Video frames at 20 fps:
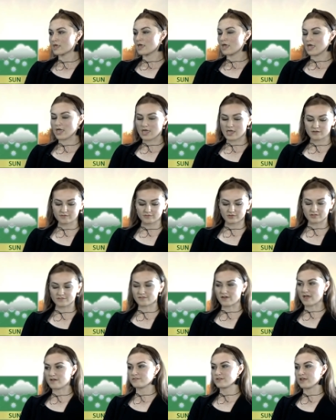And for the
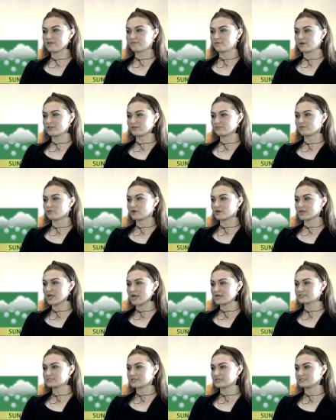five-day weather
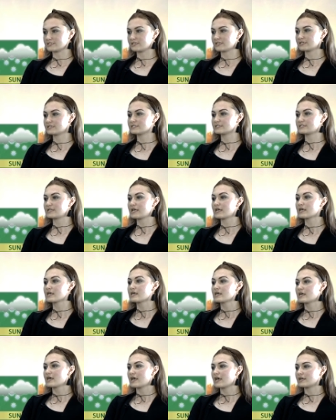forecast, as you can see,
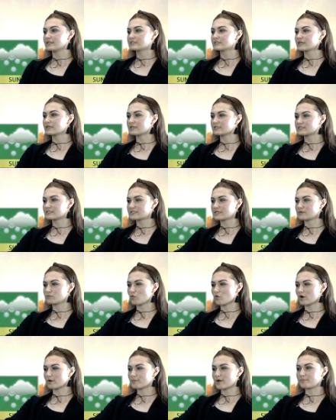it's going to
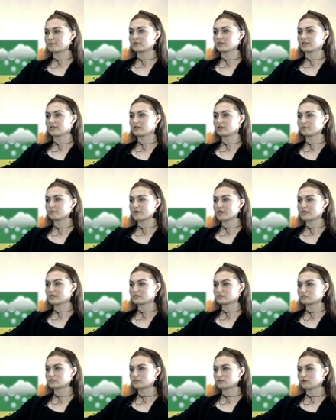warm up a little bit
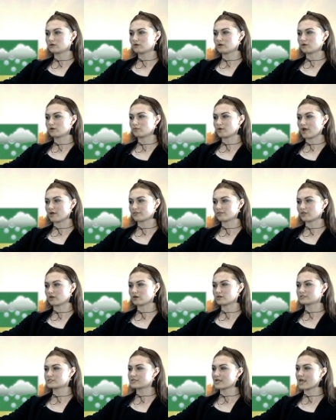around
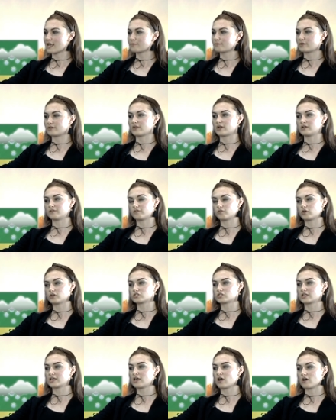Thursday, but
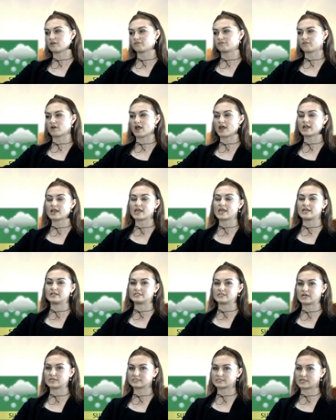unfortunately on Friday it
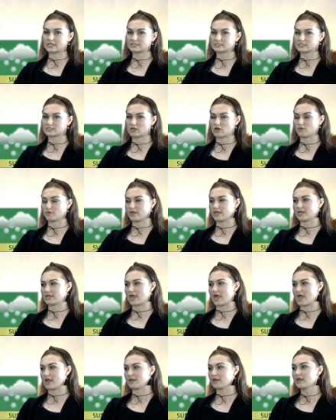does get snowy
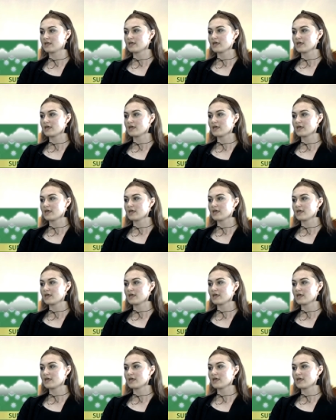again.